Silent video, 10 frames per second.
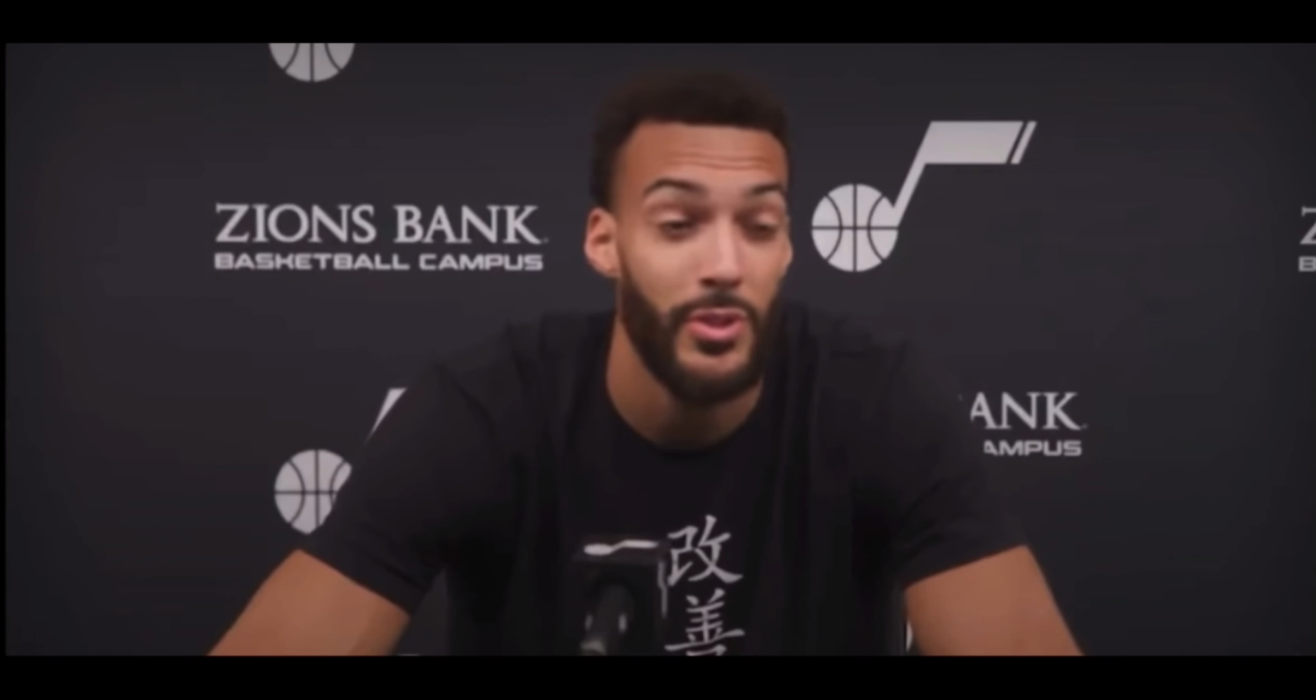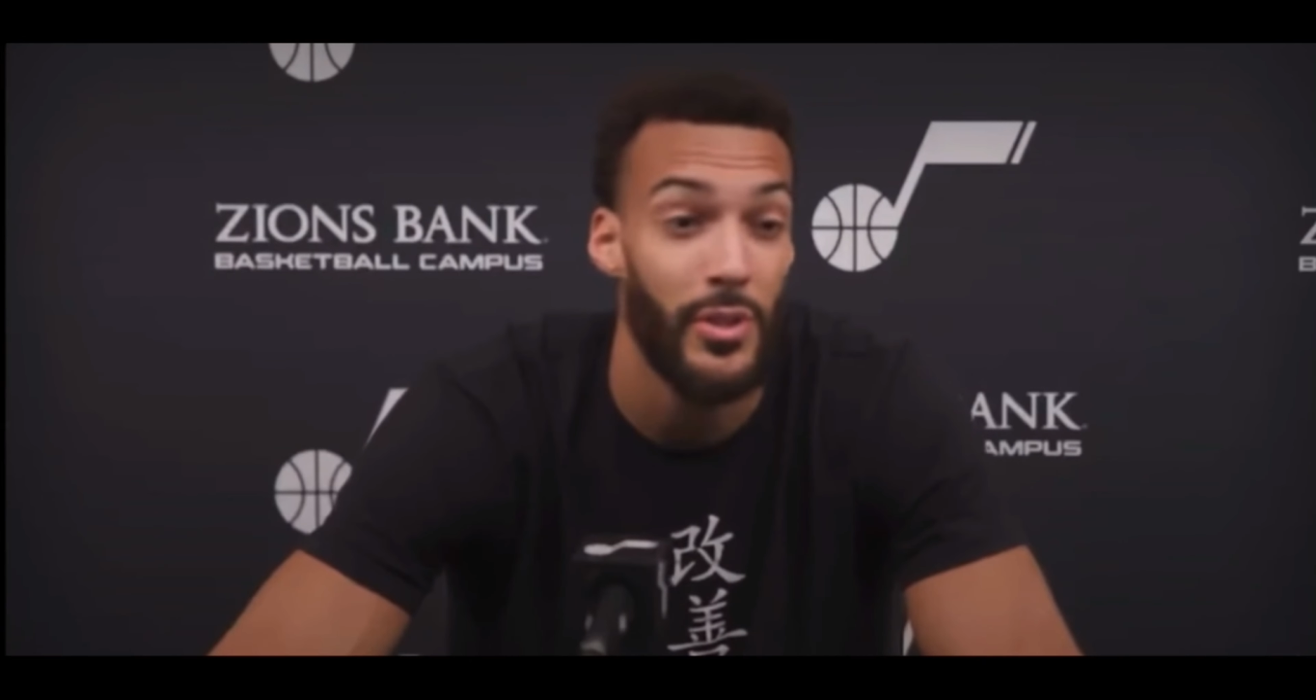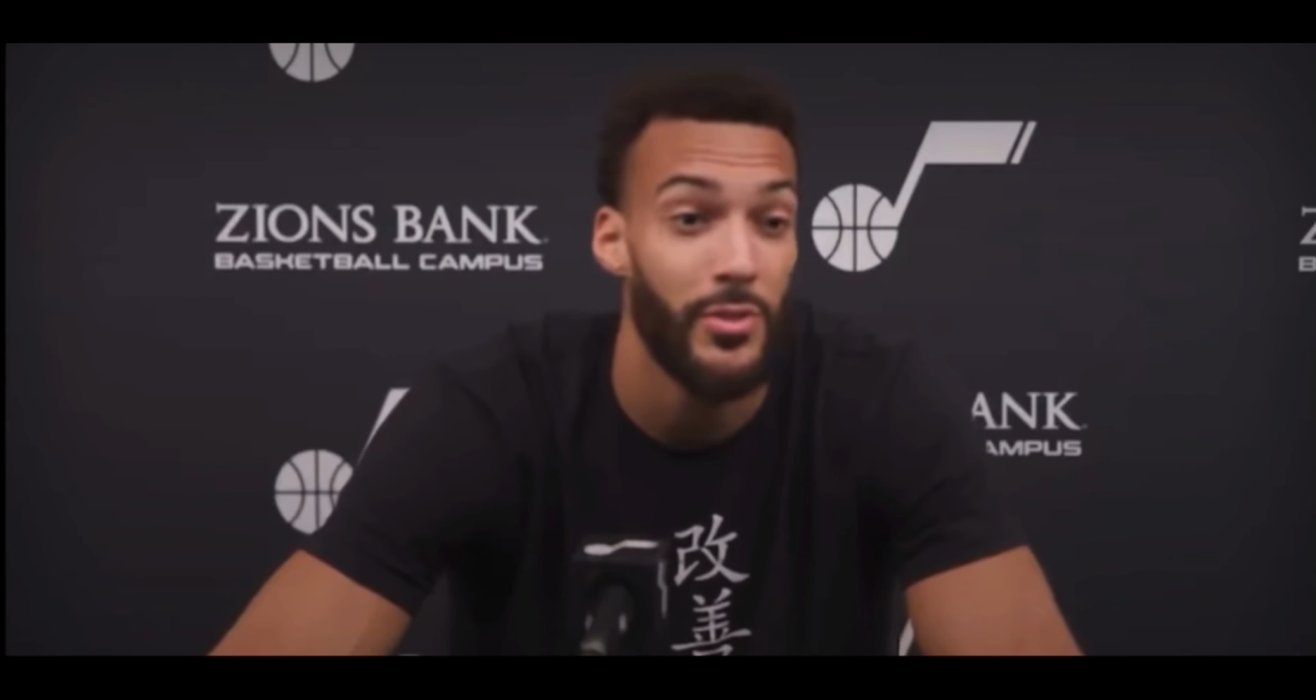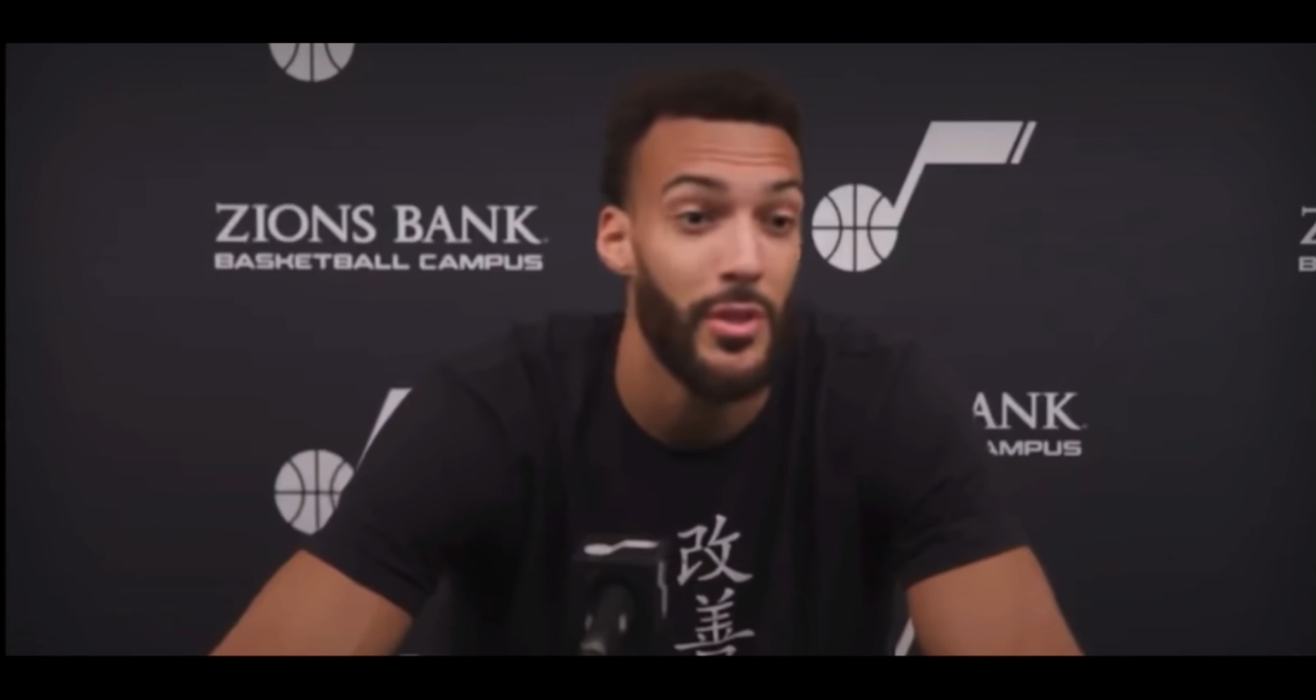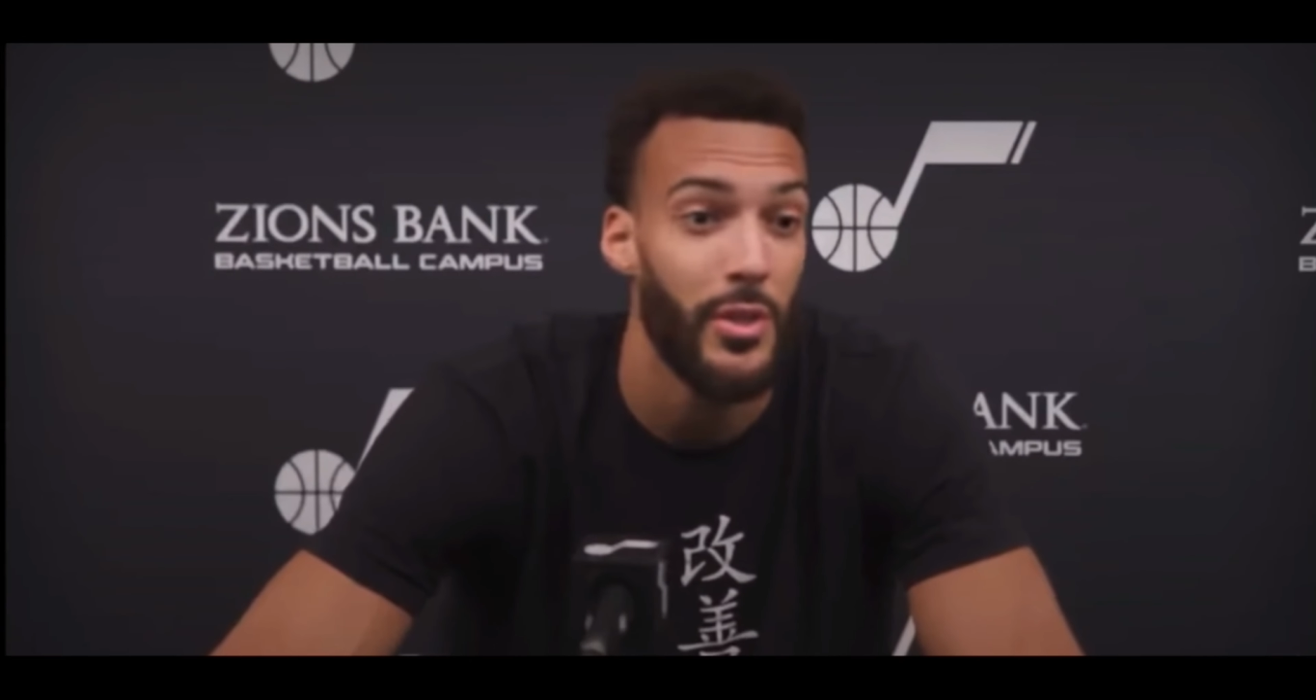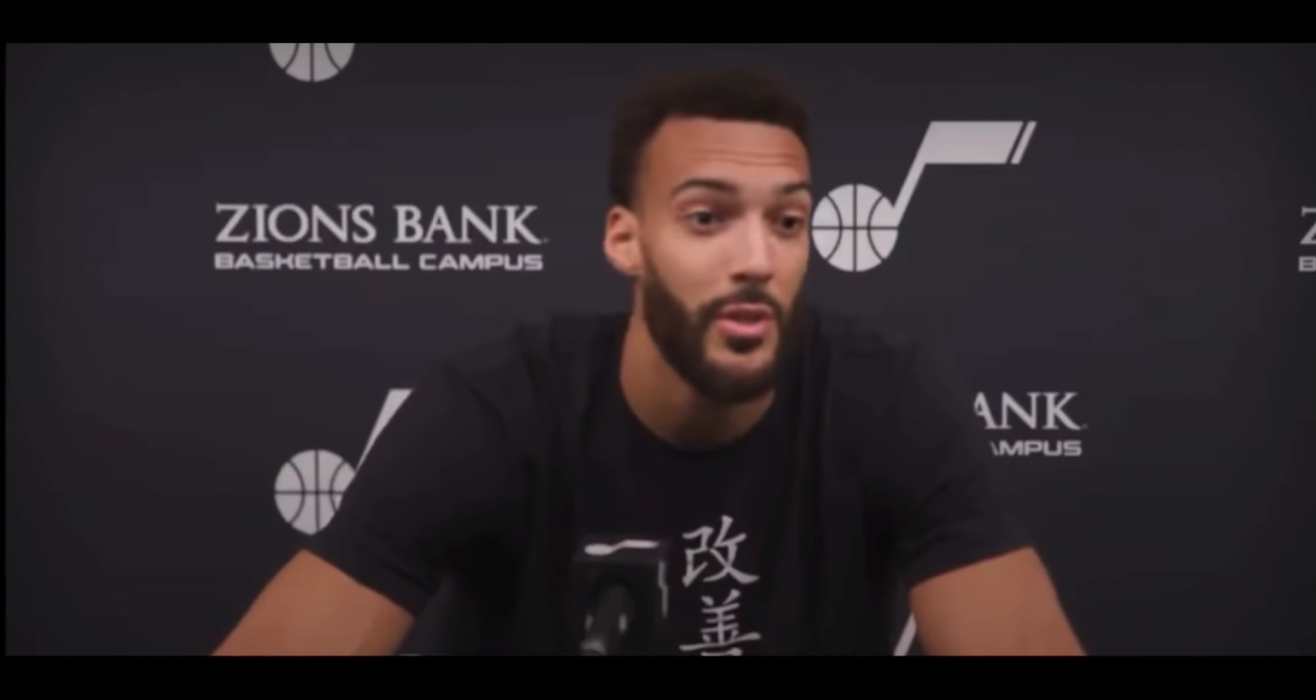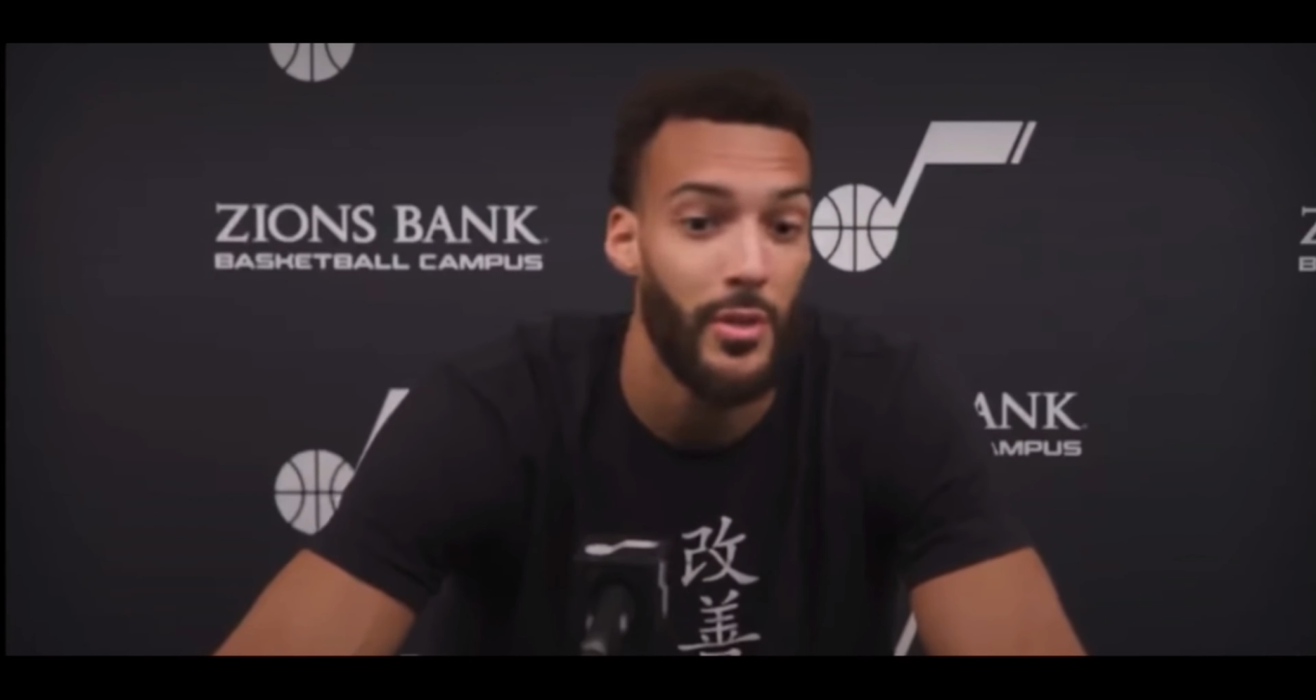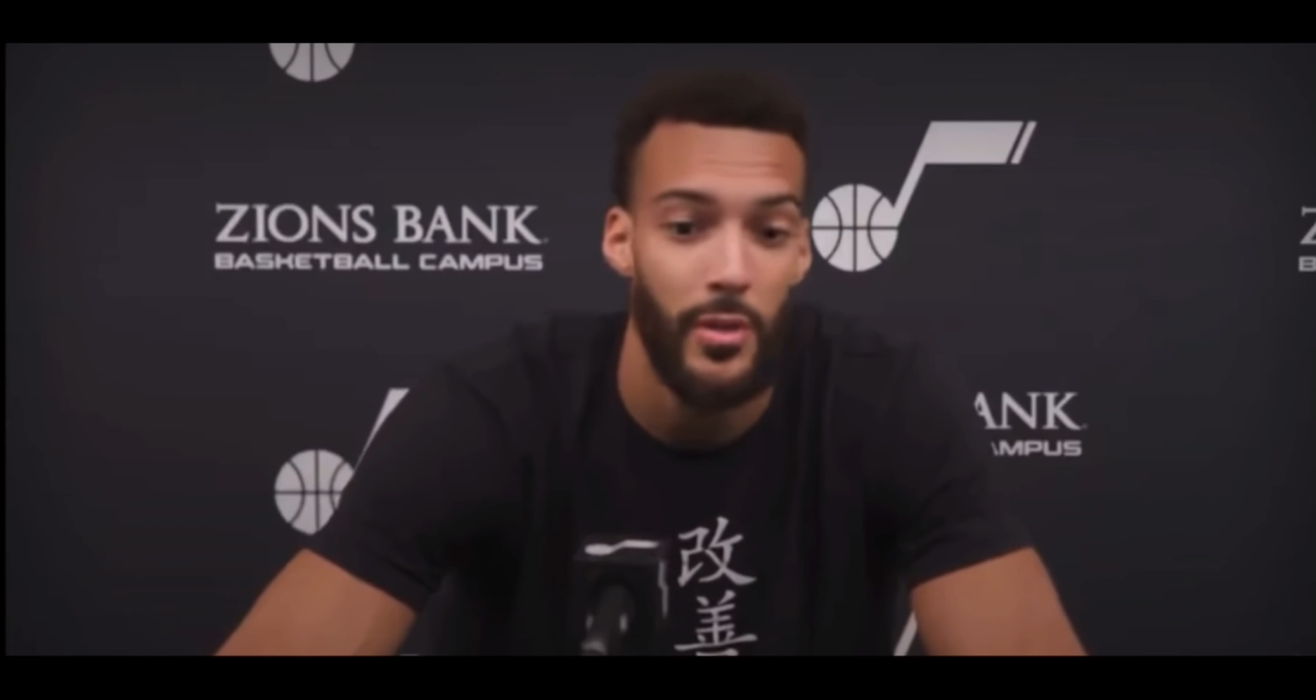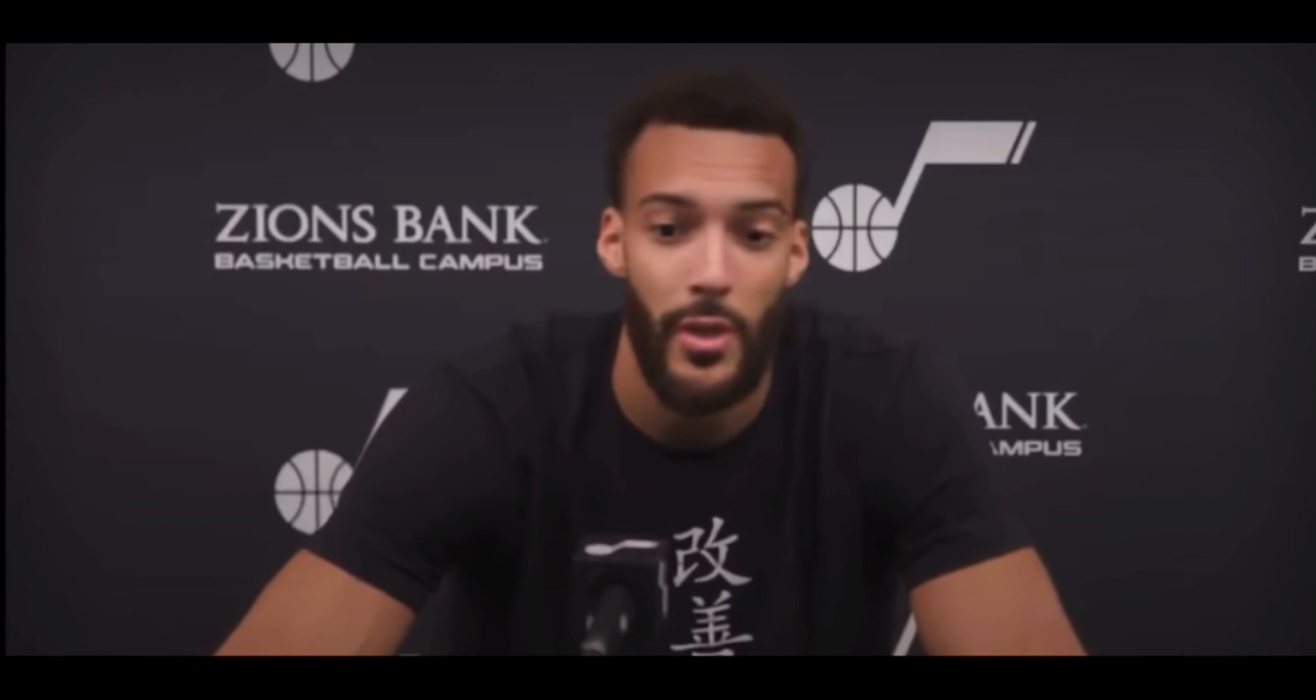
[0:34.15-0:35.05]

seriously.